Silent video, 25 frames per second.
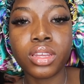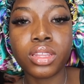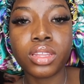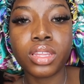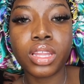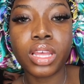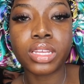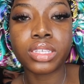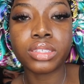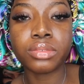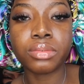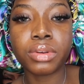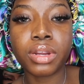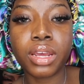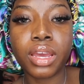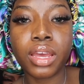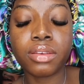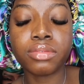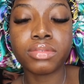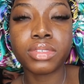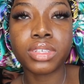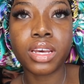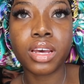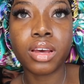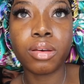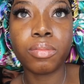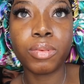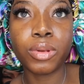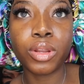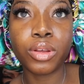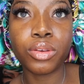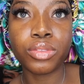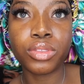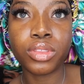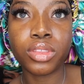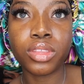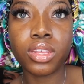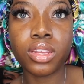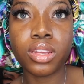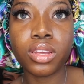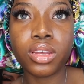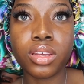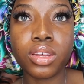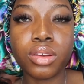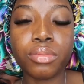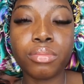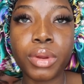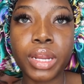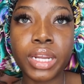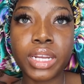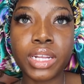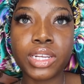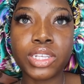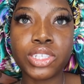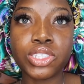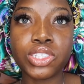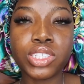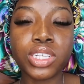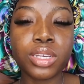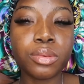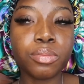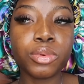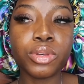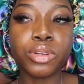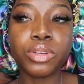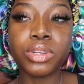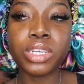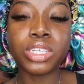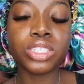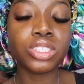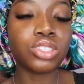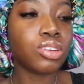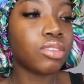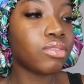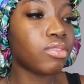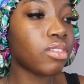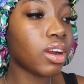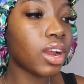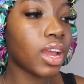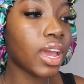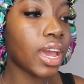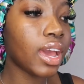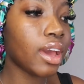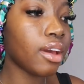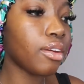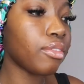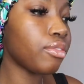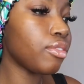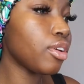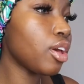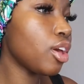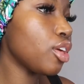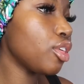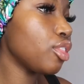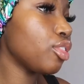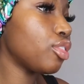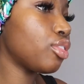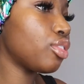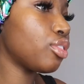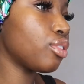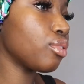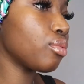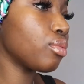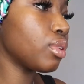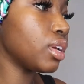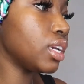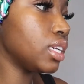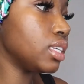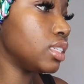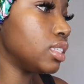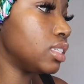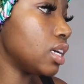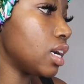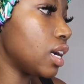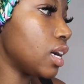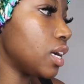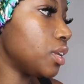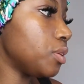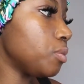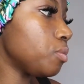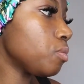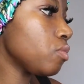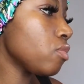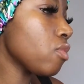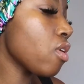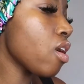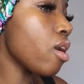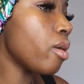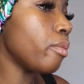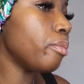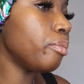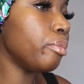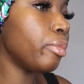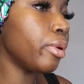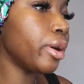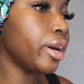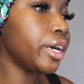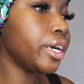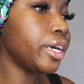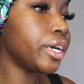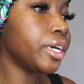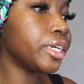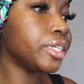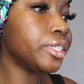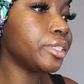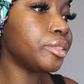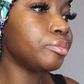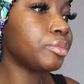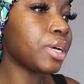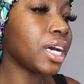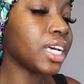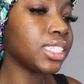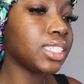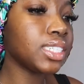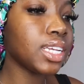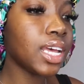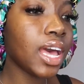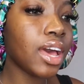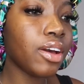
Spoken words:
that's when I have to upload the ready to ship unit. So far I have 3 done, but I still